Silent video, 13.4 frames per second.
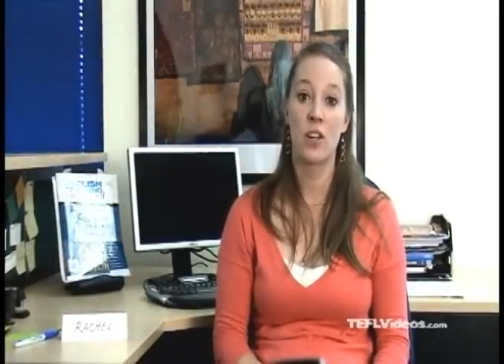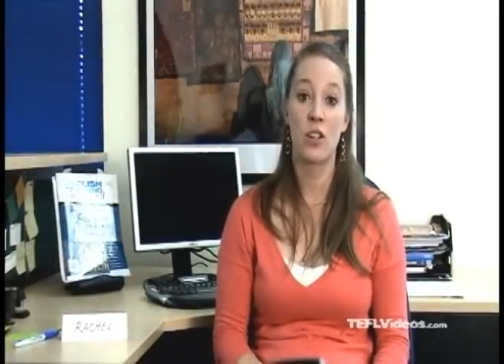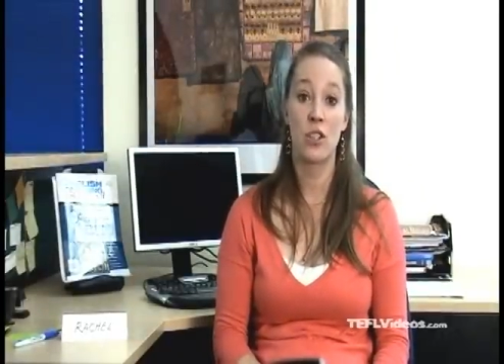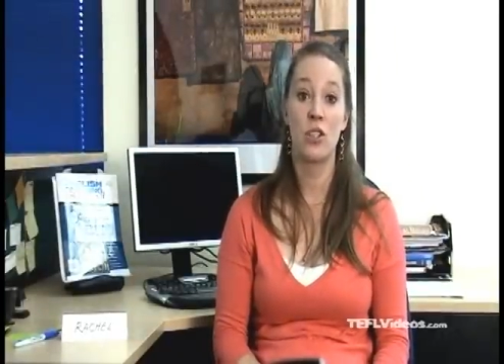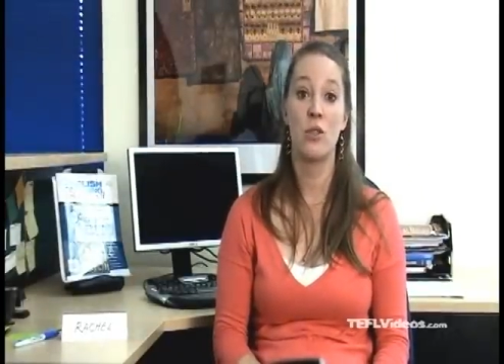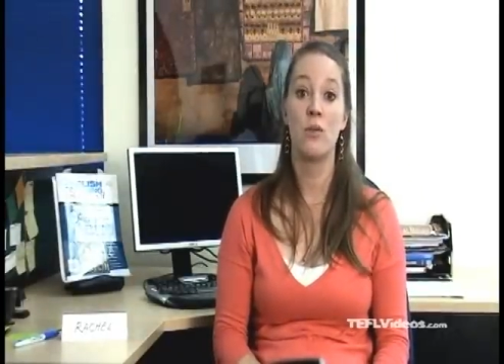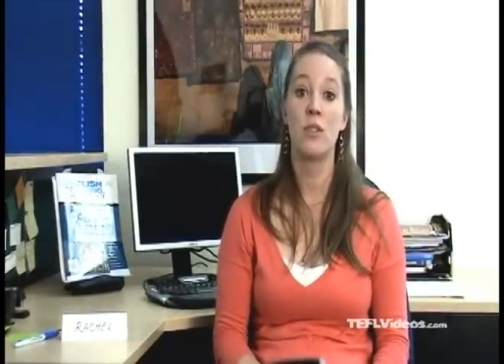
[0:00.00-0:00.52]
our
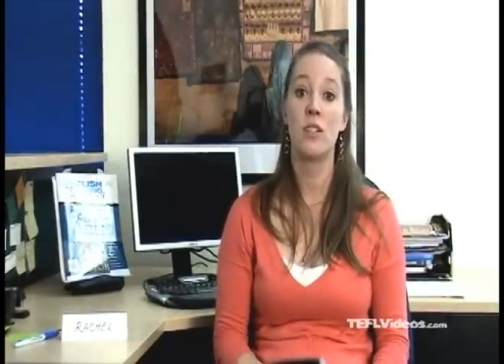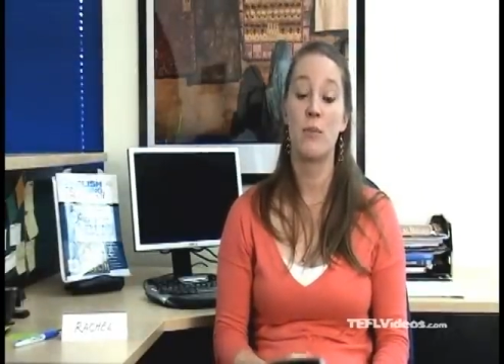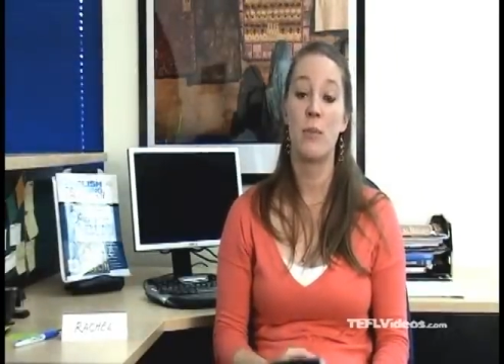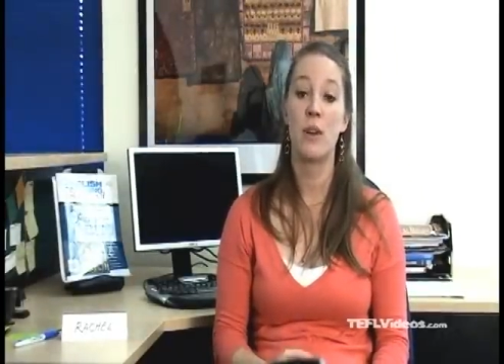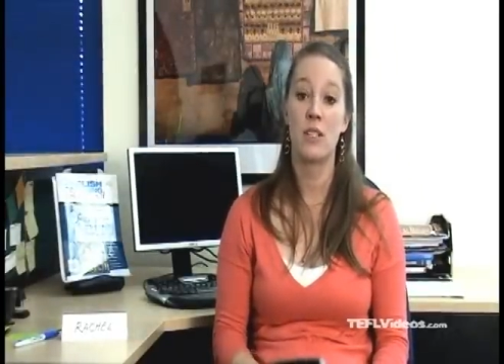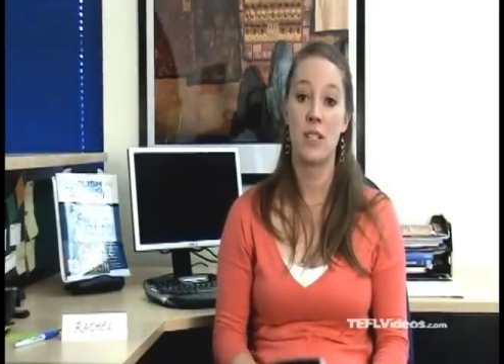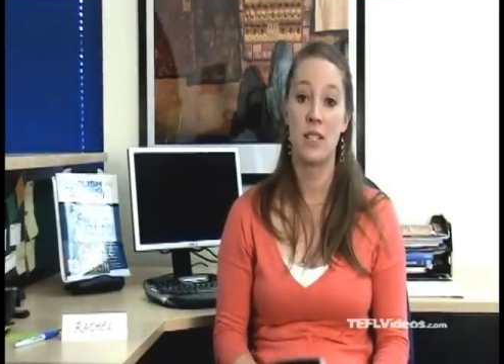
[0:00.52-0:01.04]
students to
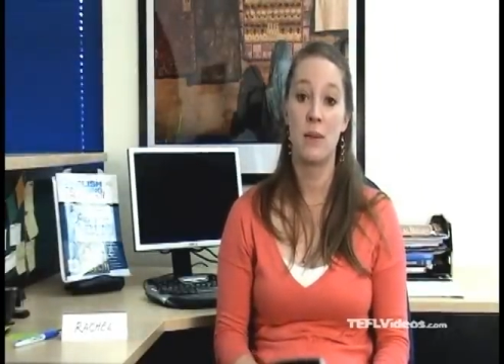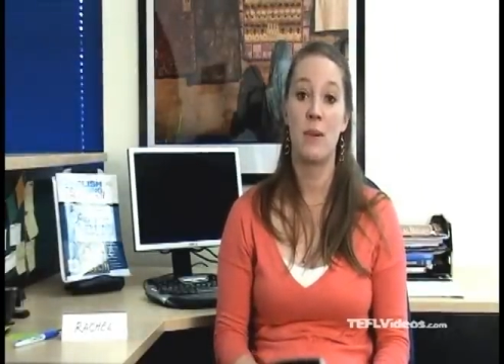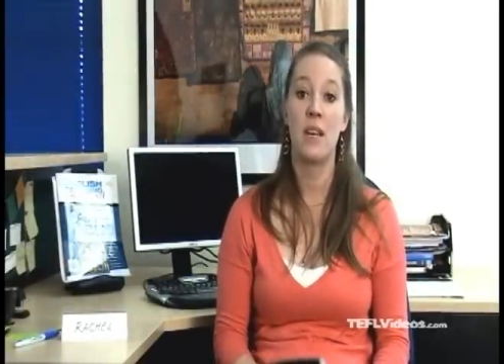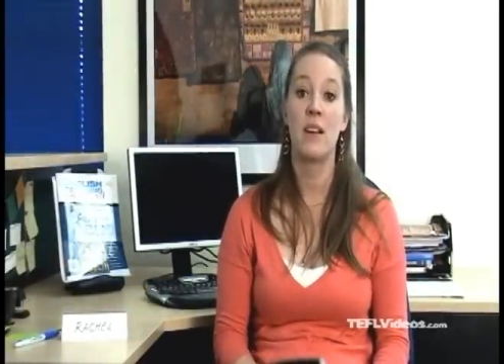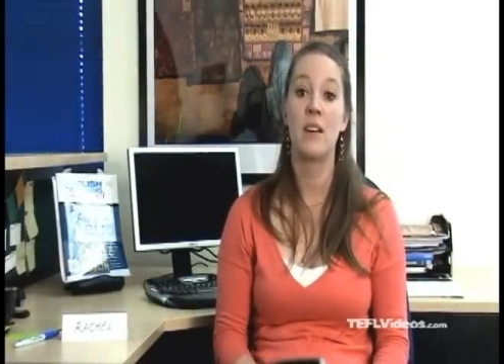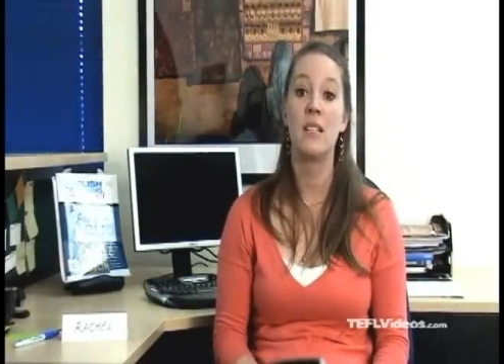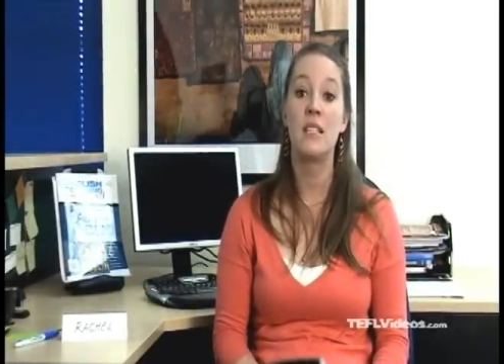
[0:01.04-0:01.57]

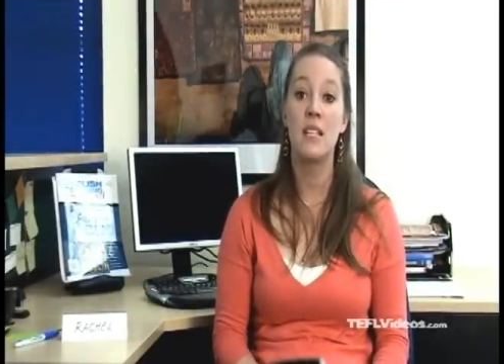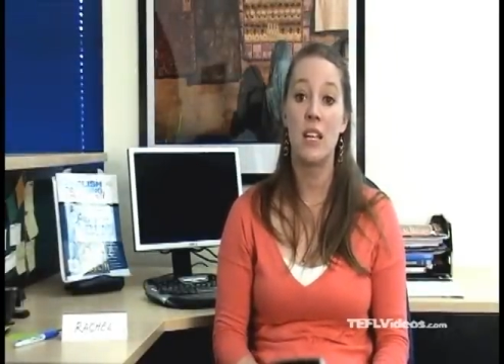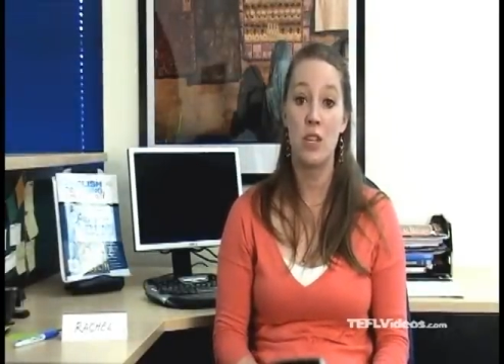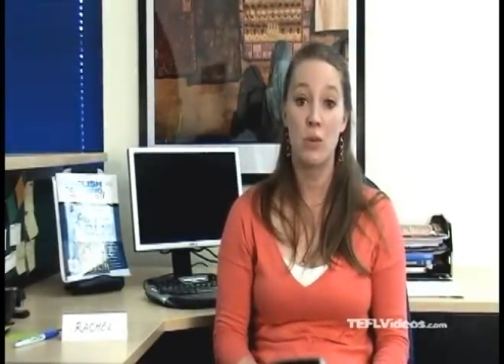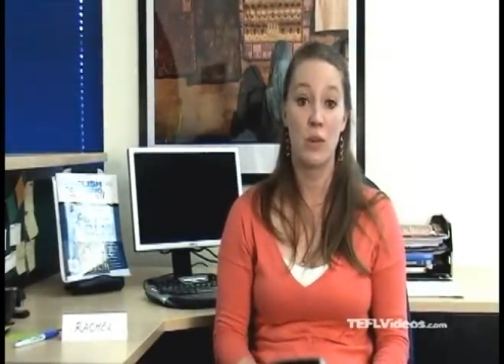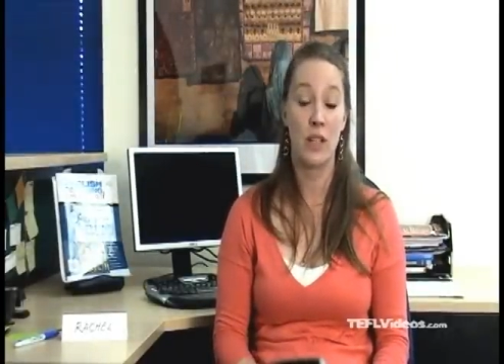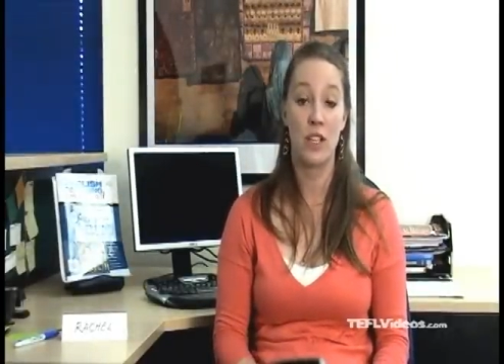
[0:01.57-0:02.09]
participate
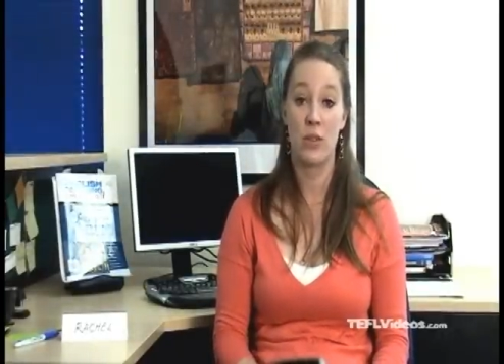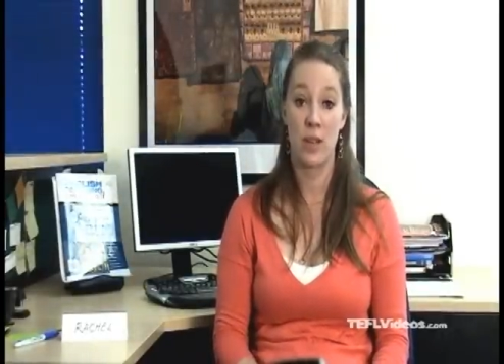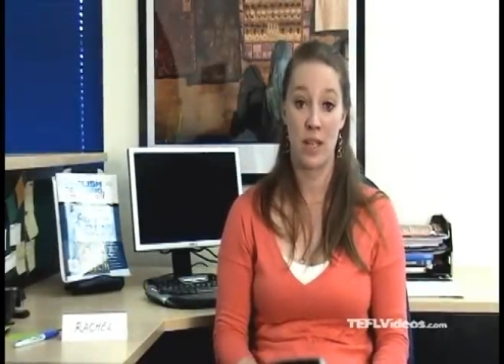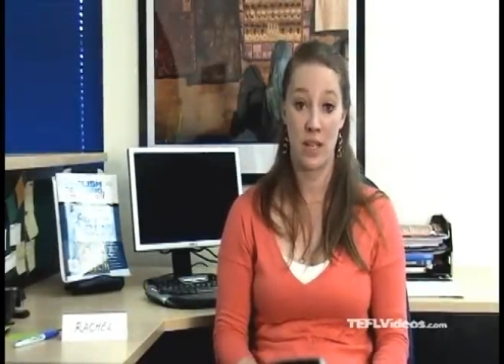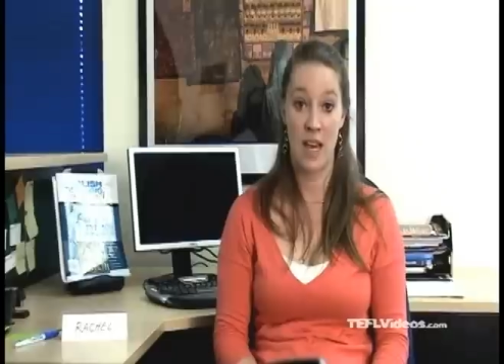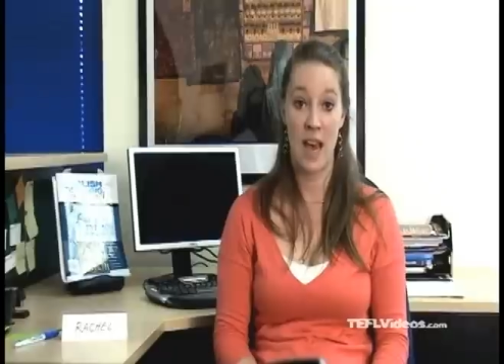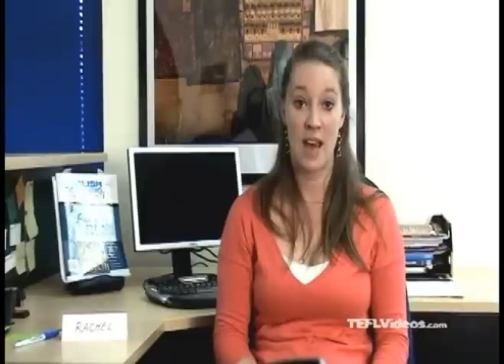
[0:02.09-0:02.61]
continually during
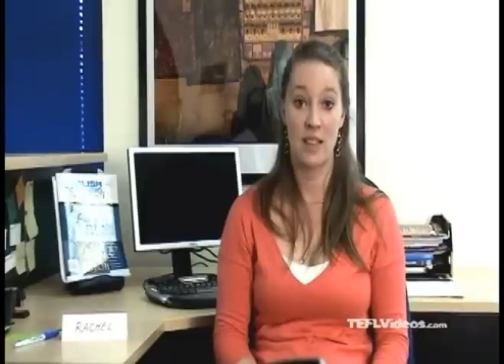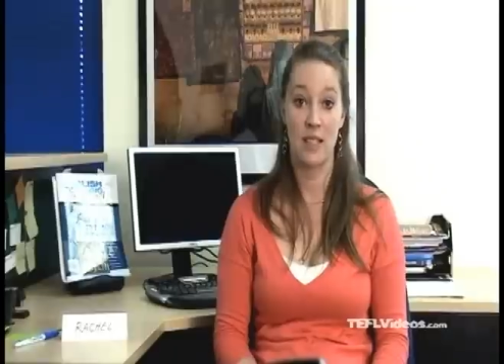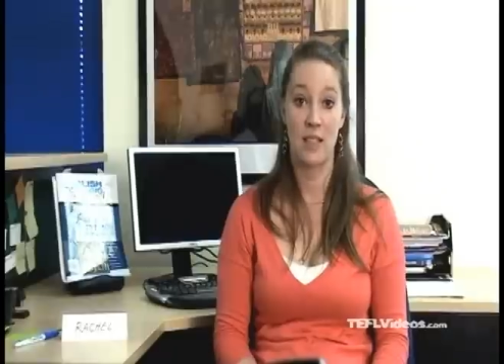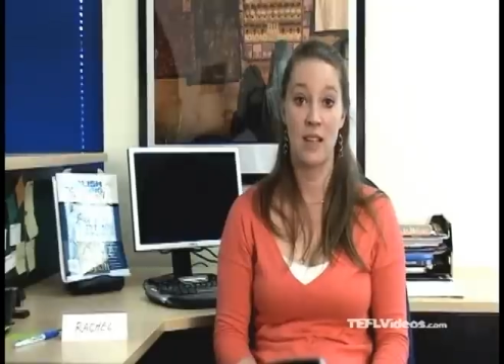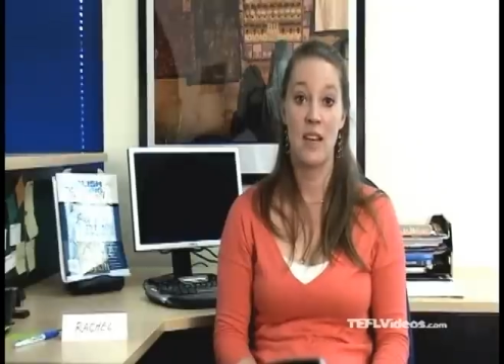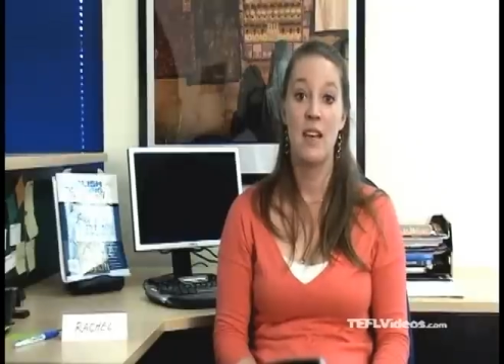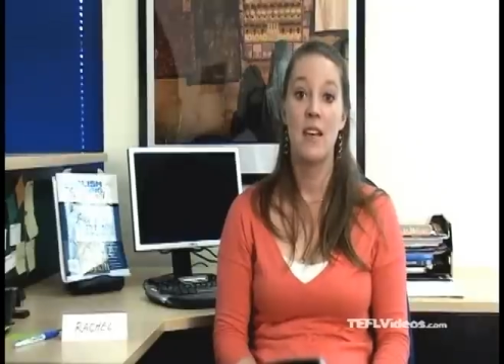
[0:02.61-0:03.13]
class.